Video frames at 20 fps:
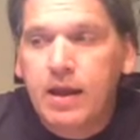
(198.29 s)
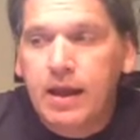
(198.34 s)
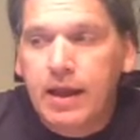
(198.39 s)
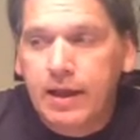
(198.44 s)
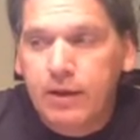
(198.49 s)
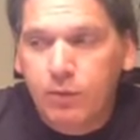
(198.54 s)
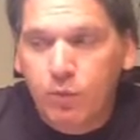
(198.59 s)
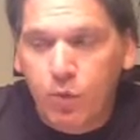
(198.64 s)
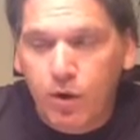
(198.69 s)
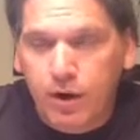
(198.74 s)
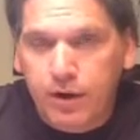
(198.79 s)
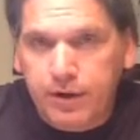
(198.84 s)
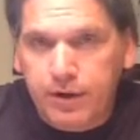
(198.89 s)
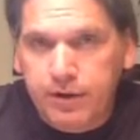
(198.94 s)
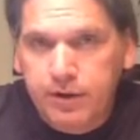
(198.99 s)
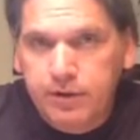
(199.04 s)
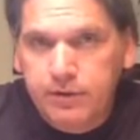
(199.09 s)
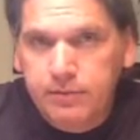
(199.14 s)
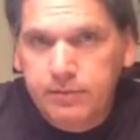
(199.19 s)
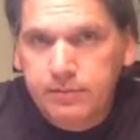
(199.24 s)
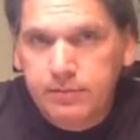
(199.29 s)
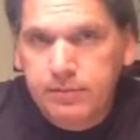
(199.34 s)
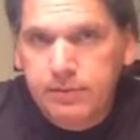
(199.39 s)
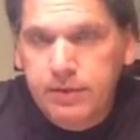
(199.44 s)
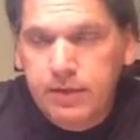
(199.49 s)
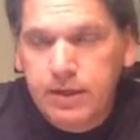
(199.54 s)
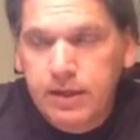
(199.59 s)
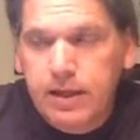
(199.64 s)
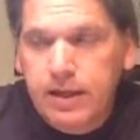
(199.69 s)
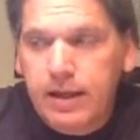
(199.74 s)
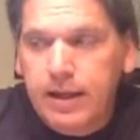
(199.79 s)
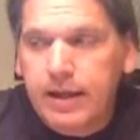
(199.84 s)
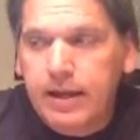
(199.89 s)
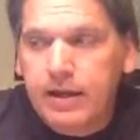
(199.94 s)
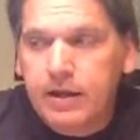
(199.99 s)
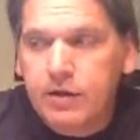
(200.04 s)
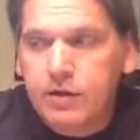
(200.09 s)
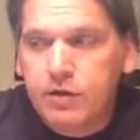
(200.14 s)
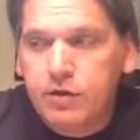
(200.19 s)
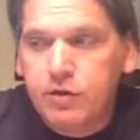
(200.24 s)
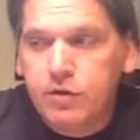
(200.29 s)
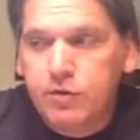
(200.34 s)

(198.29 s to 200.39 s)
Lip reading: and water, and